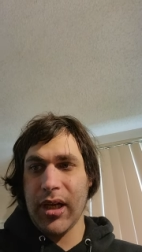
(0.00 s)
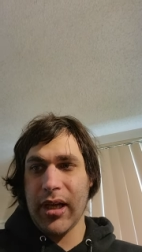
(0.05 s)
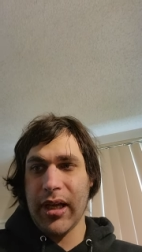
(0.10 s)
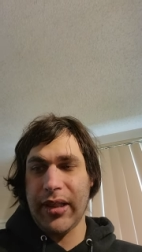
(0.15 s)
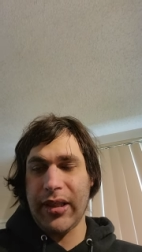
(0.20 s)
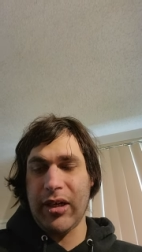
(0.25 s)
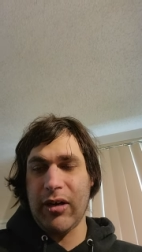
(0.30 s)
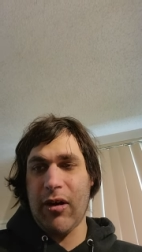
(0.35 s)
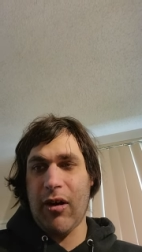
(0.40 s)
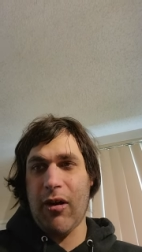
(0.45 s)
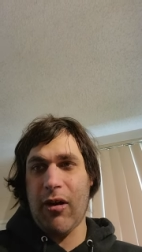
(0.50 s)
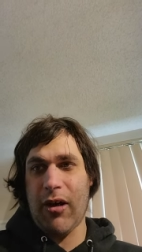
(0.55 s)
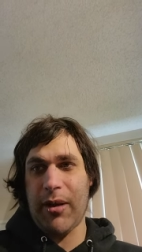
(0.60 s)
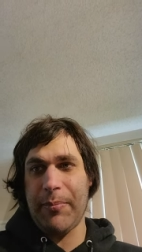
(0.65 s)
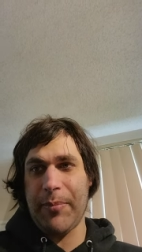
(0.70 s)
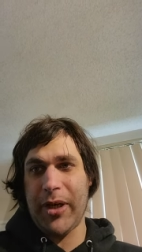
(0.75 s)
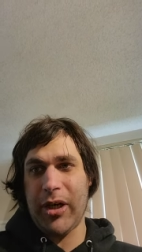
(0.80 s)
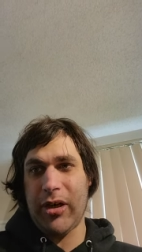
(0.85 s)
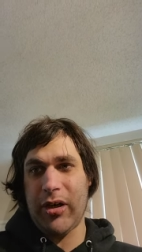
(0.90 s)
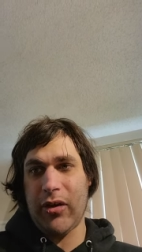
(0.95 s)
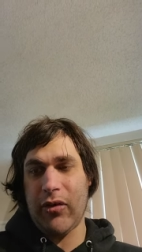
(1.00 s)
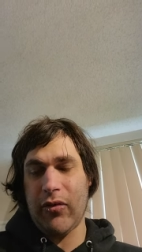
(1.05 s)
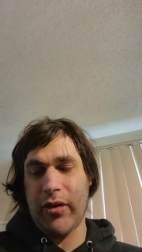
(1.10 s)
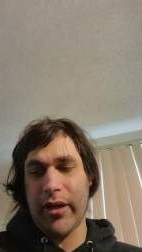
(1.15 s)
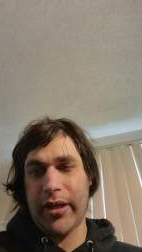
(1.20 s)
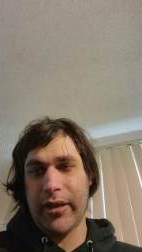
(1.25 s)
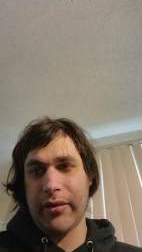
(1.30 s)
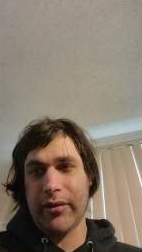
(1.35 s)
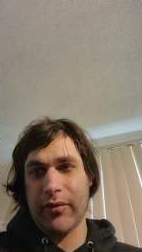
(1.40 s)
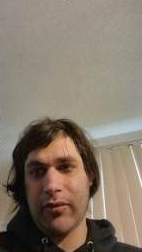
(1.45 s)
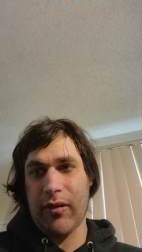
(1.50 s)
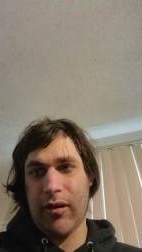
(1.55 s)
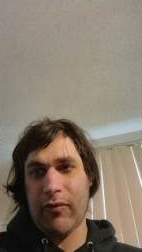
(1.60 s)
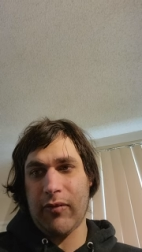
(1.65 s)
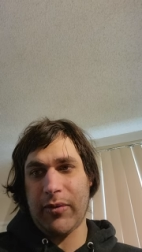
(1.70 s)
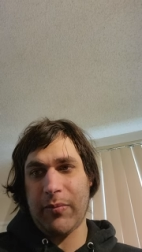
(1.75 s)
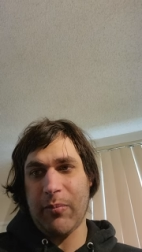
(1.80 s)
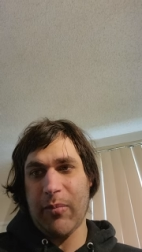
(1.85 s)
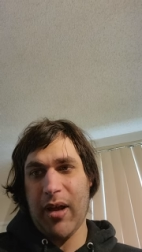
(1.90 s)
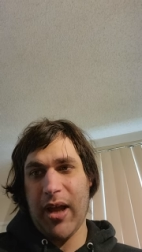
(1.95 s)
And they're all on Mirinoi, along
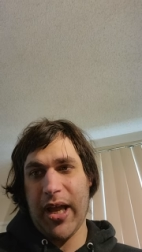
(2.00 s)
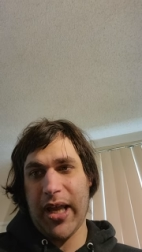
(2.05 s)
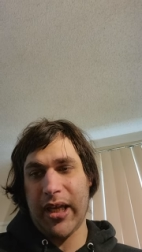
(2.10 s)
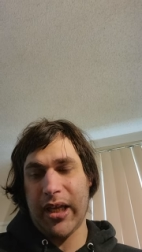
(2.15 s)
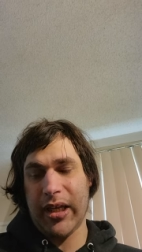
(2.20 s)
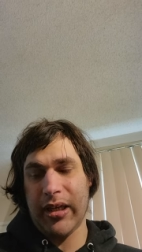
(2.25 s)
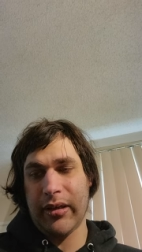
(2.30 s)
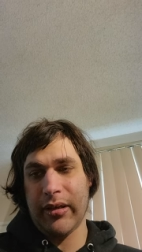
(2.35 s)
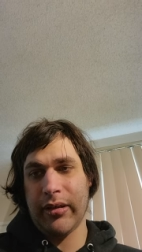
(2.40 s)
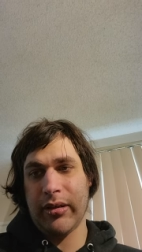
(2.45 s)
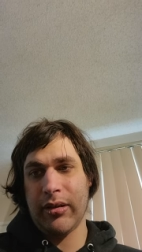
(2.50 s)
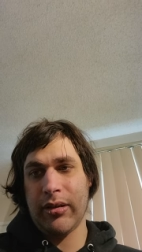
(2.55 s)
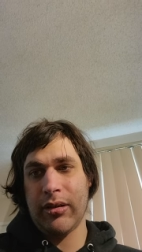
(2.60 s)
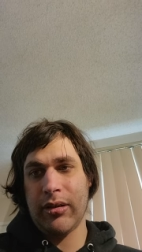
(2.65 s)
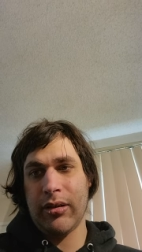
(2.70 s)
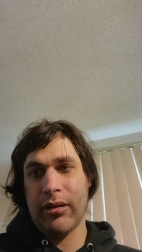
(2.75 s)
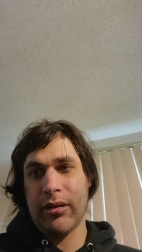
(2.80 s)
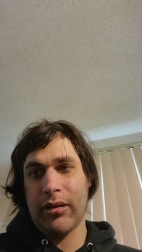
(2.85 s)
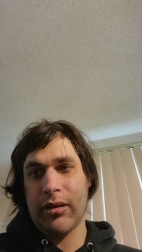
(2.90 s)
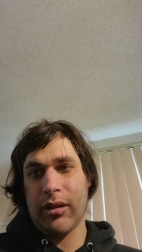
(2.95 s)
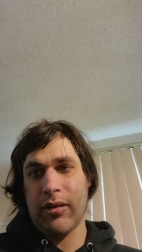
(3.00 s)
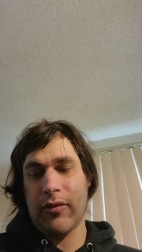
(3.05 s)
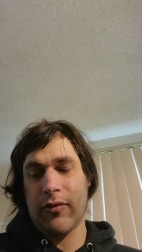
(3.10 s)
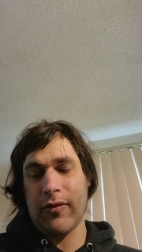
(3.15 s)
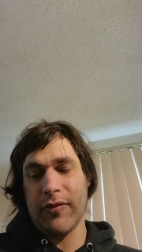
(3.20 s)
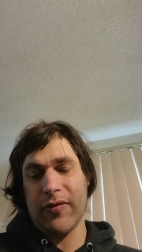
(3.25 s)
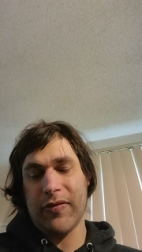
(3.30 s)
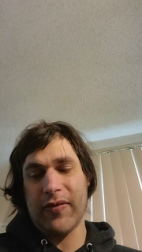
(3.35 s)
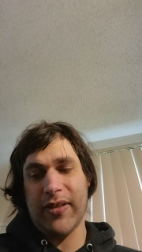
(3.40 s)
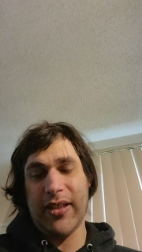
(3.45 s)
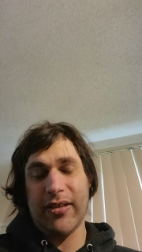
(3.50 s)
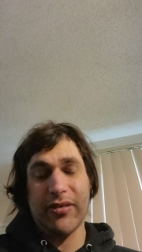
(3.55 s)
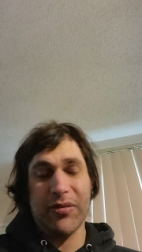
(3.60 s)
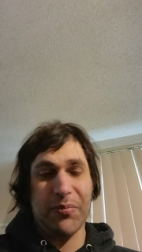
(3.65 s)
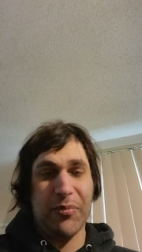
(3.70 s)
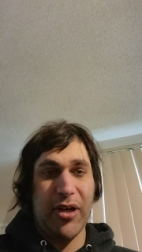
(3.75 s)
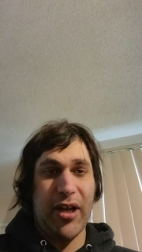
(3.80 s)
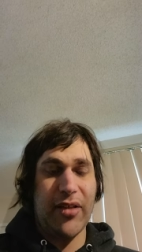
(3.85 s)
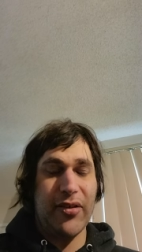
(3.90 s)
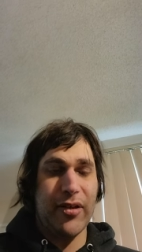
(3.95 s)
with Mike, who is Leo's
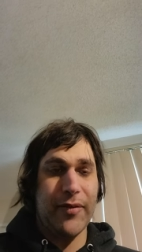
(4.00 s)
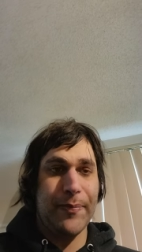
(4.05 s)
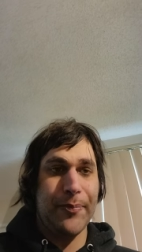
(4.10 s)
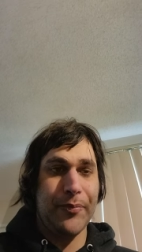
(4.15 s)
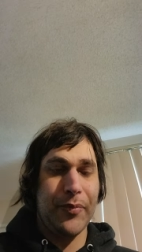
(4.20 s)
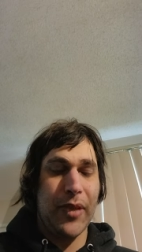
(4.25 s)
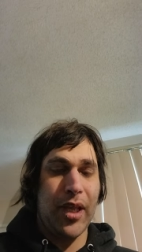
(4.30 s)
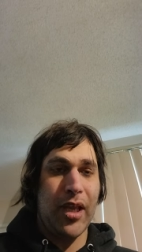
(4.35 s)
brother.